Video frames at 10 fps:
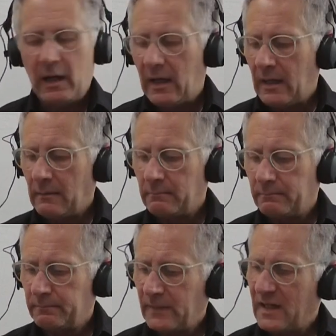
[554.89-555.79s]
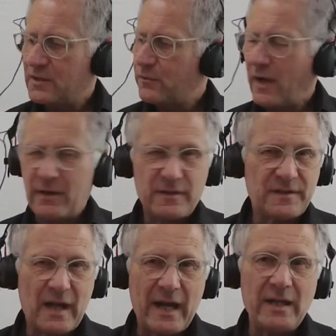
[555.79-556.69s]
As far as
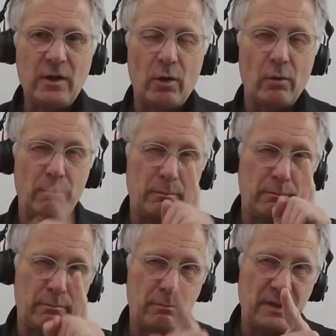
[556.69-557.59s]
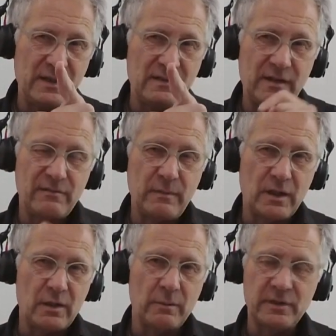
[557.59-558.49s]
I know, please leave me a
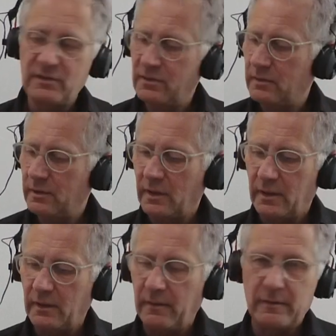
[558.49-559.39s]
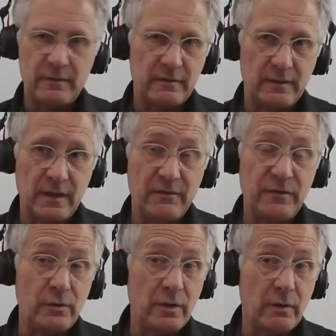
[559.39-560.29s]
comment if
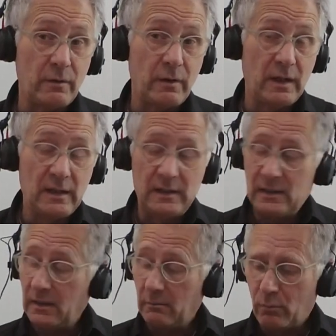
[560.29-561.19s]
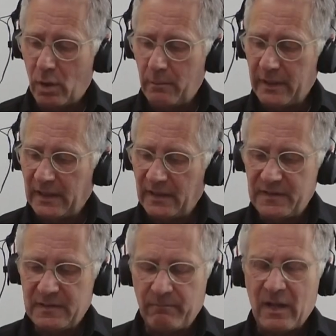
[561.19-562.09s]
you know more
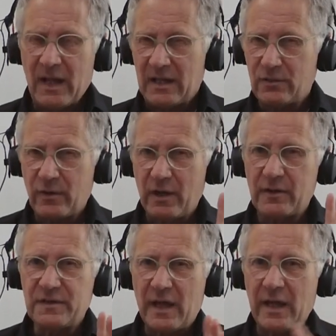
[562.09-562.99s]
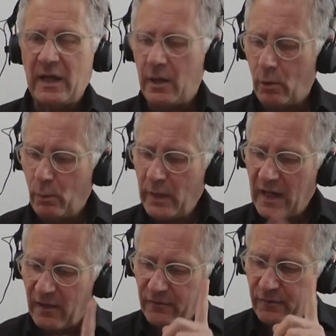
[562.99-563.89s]
pedals. As far as I know, we
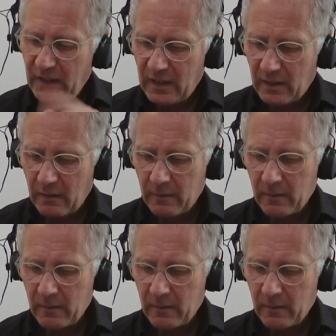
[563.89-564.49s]
have here